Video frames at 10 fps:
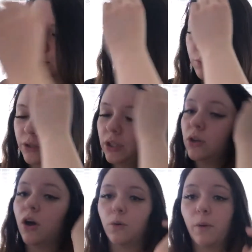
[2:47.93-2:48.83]
goes a really
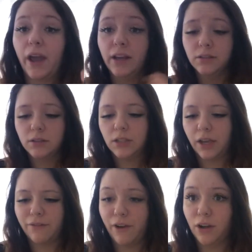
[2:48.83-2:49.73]
long way,
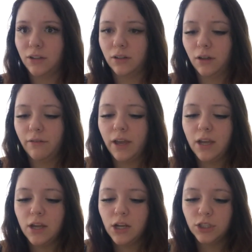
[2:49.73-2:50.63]
like very little of it.
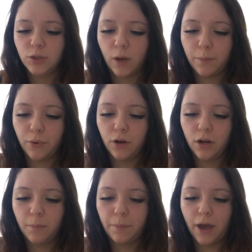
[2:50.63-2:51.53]
So I put
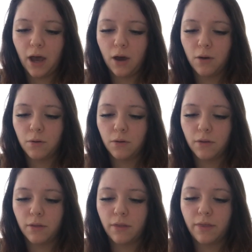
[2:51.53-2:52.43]
about
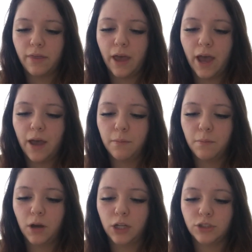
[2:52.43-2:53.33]
that
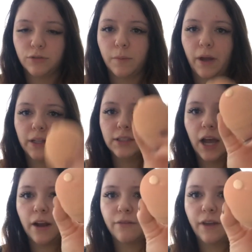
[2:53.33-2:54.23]
much for my
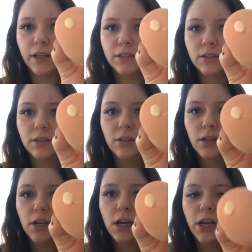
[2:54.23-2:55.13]
entire face.
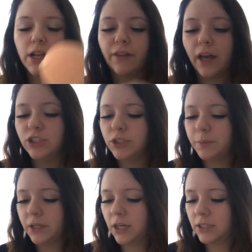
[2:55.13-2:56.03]
Now that's just
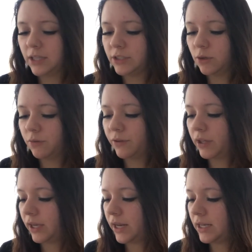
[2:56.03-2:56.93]
because I don't feel
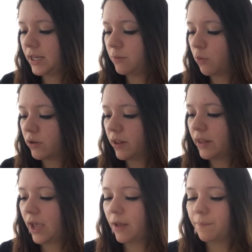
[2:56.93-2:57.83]
like I need more than
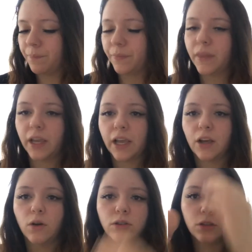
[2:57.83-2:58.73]
that. Like it
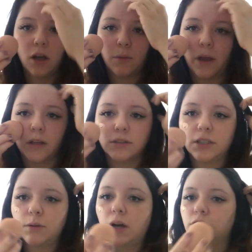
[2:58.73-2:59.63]
goes a long way, you'll
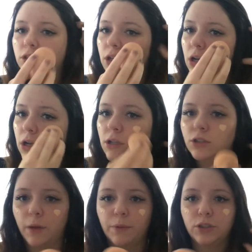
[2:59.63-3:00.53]
see, watch.
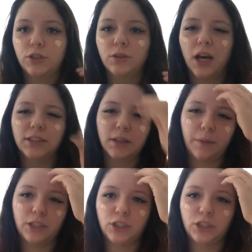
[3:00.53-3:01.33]
So I put 2 dots on my